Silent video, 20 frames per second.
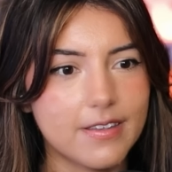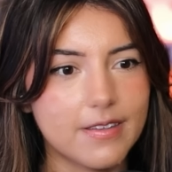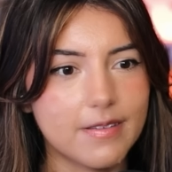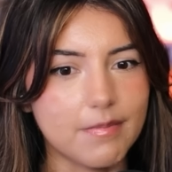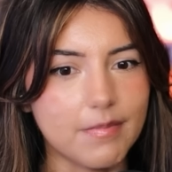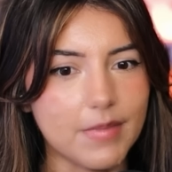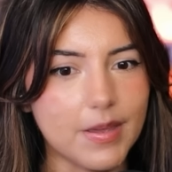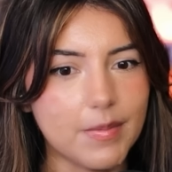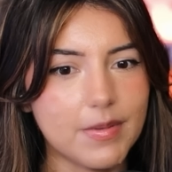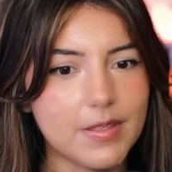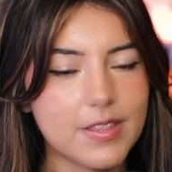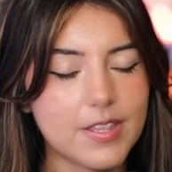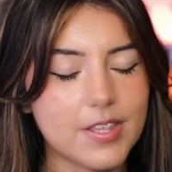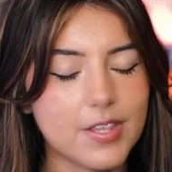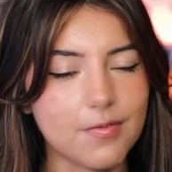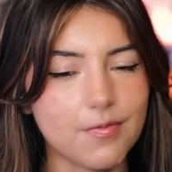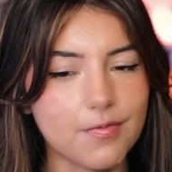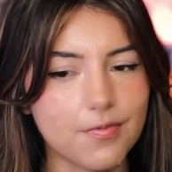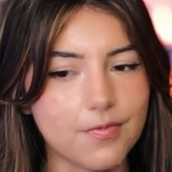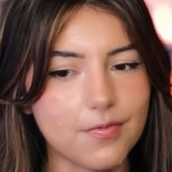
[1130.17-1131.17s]
Maybe
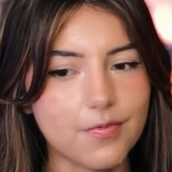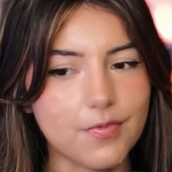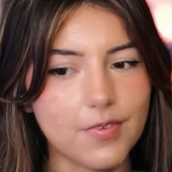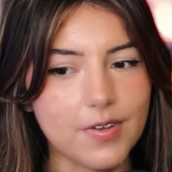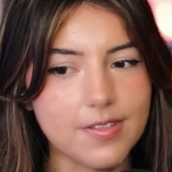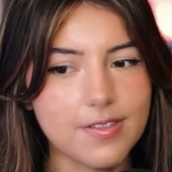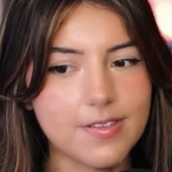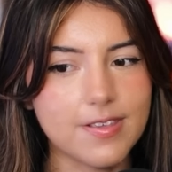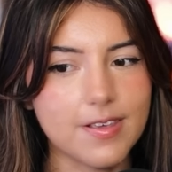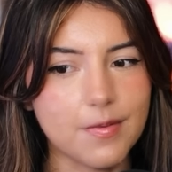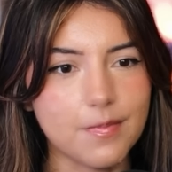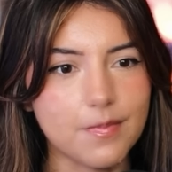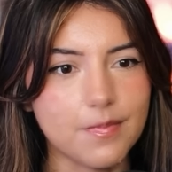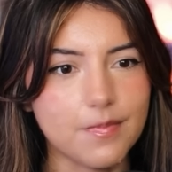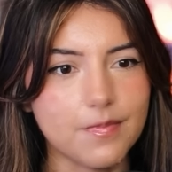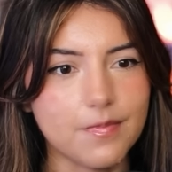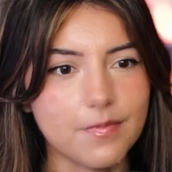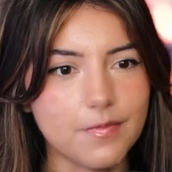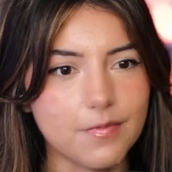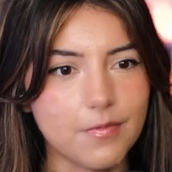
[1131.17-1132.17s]
to run
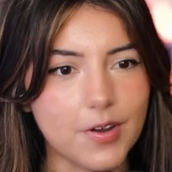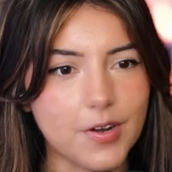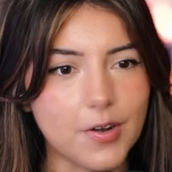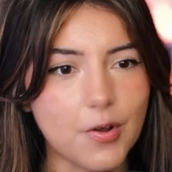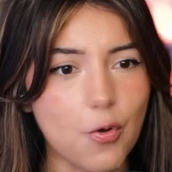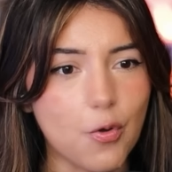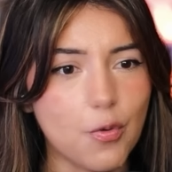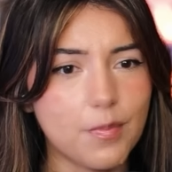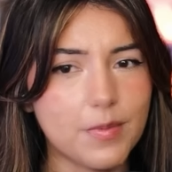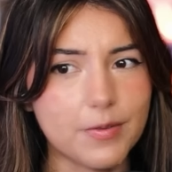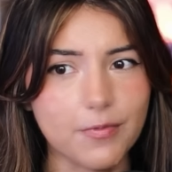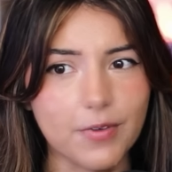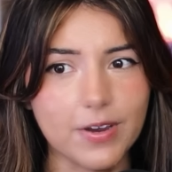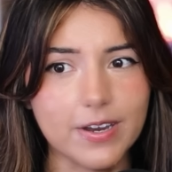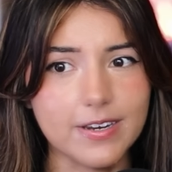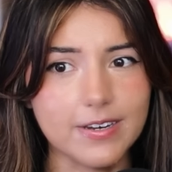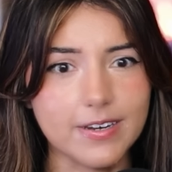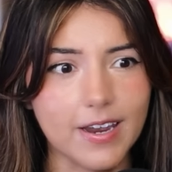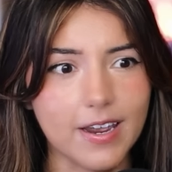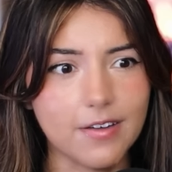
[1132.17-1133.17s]
some, run home and
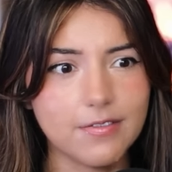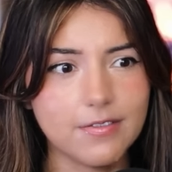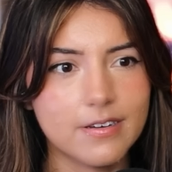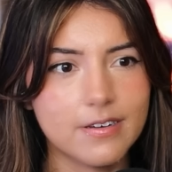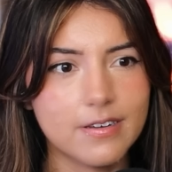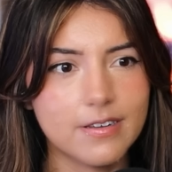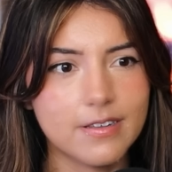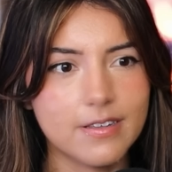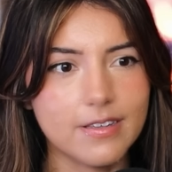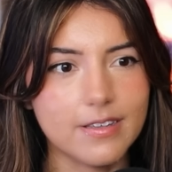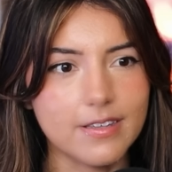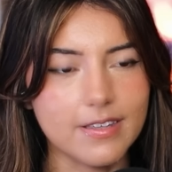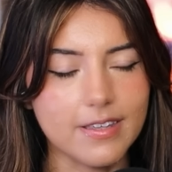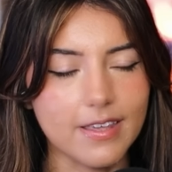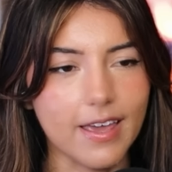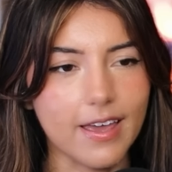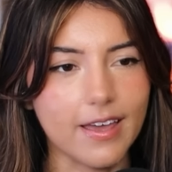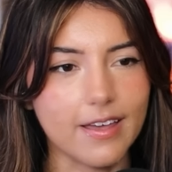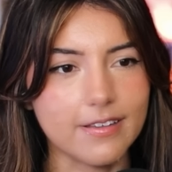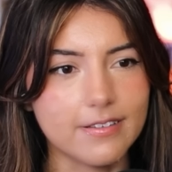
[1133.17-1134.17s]
write down?
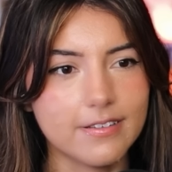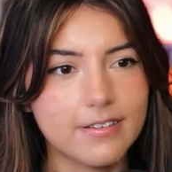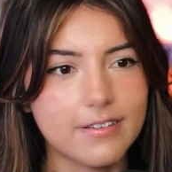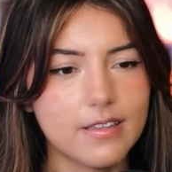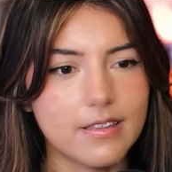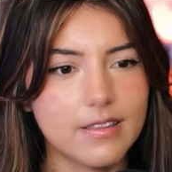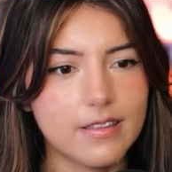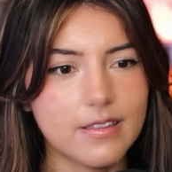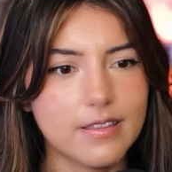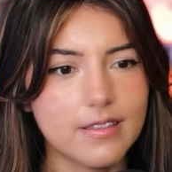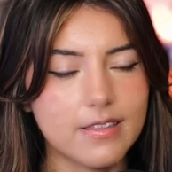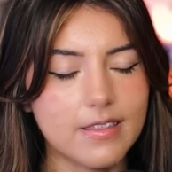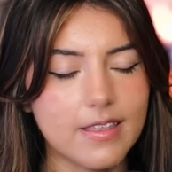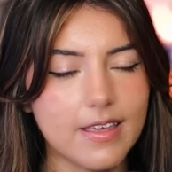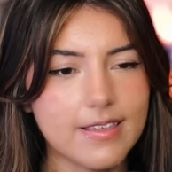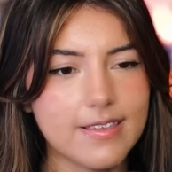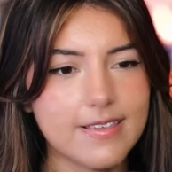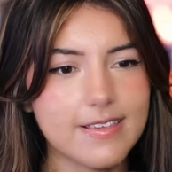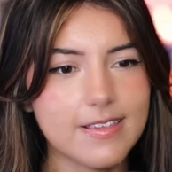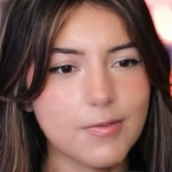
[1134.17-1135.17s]
Yeah.
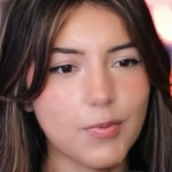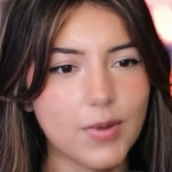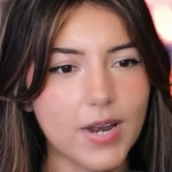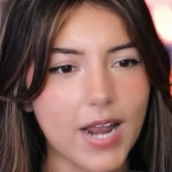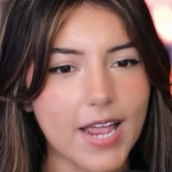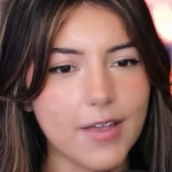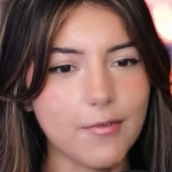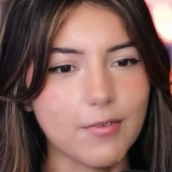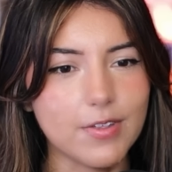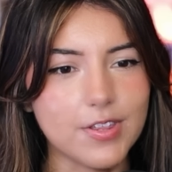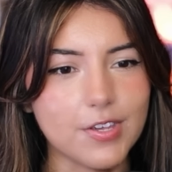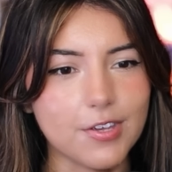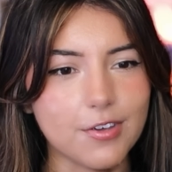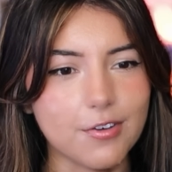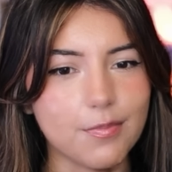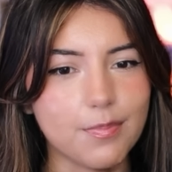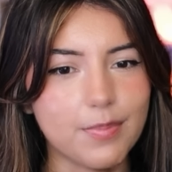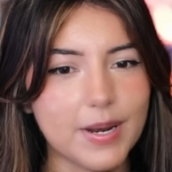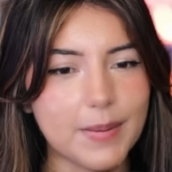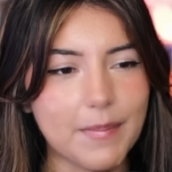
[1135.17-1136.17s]
This is what I would
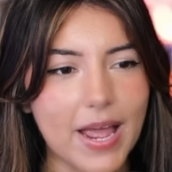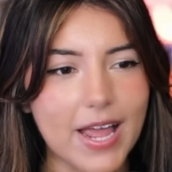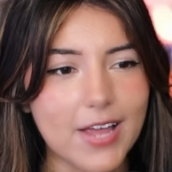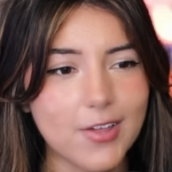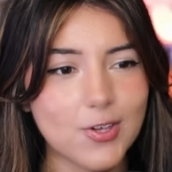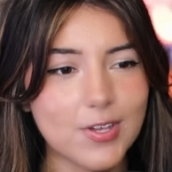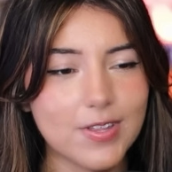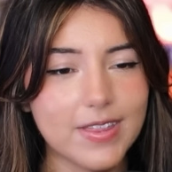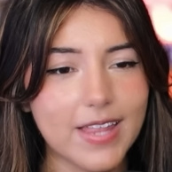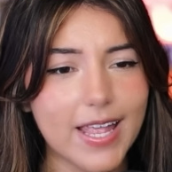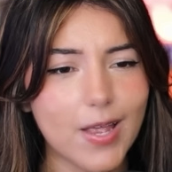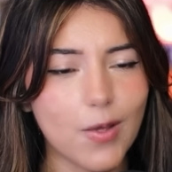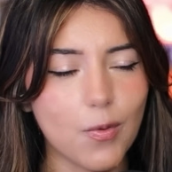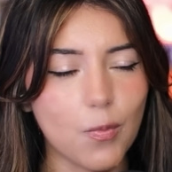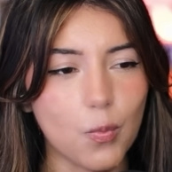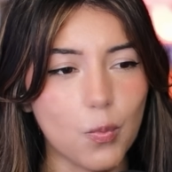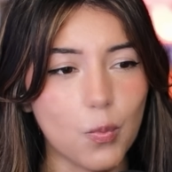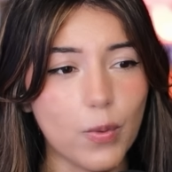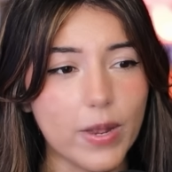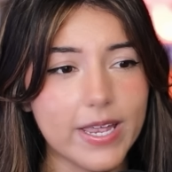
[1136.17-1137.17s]
do. But imagine like
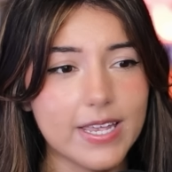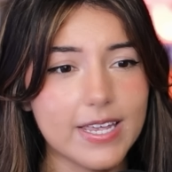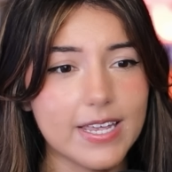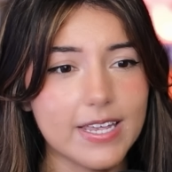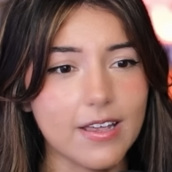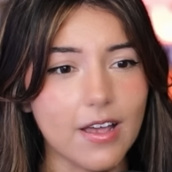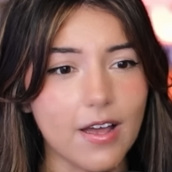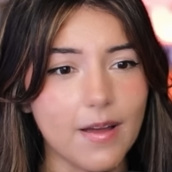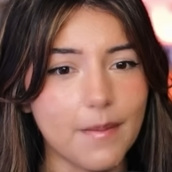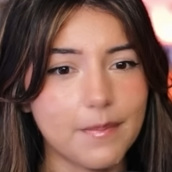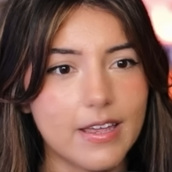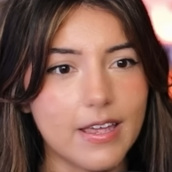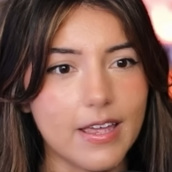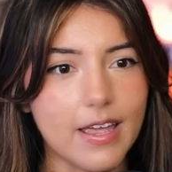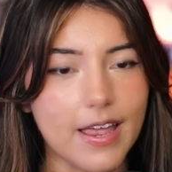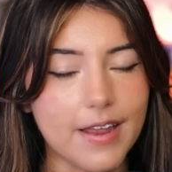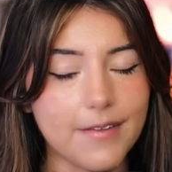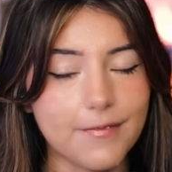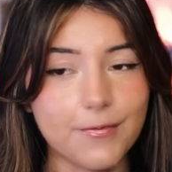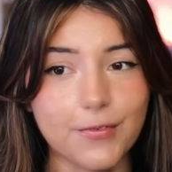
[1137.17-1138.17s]
waking up
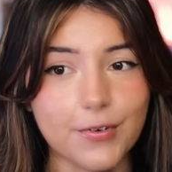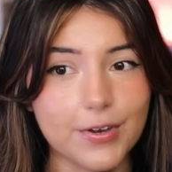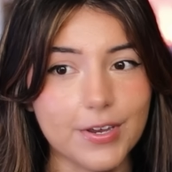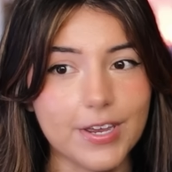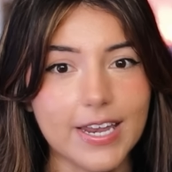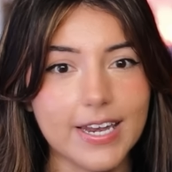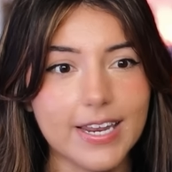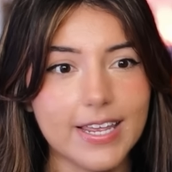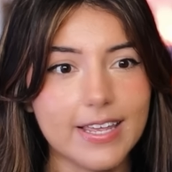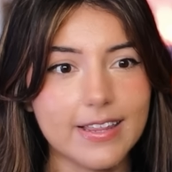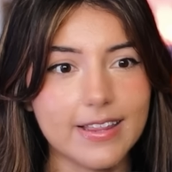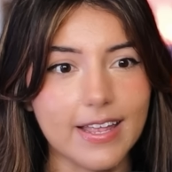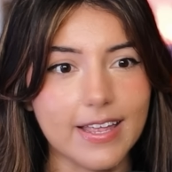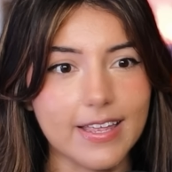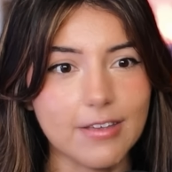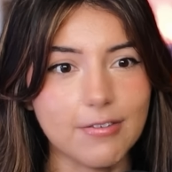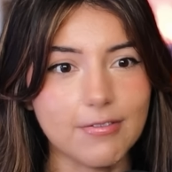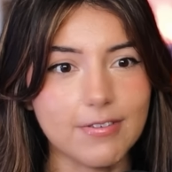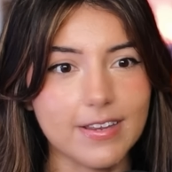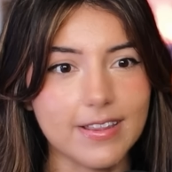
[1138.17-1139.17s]
and forgetting
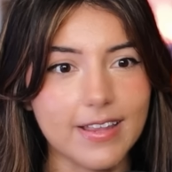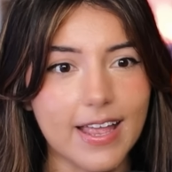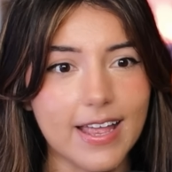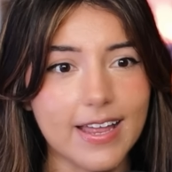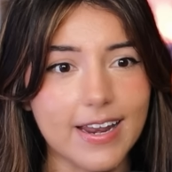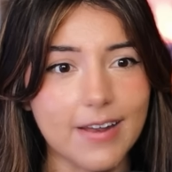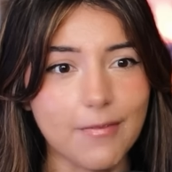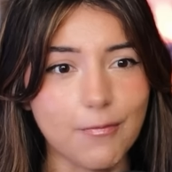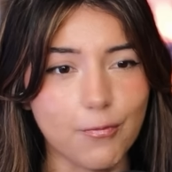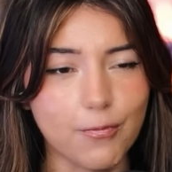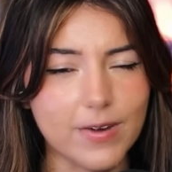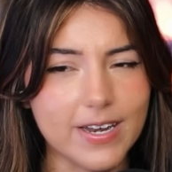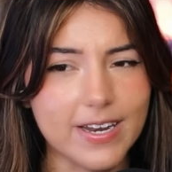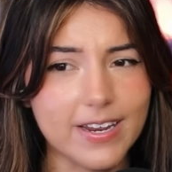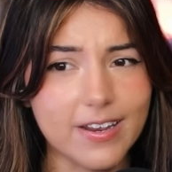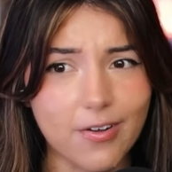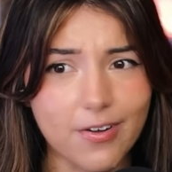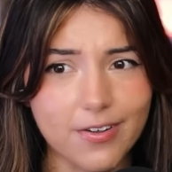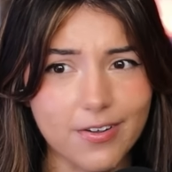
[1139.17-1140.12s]
that you did that and reading all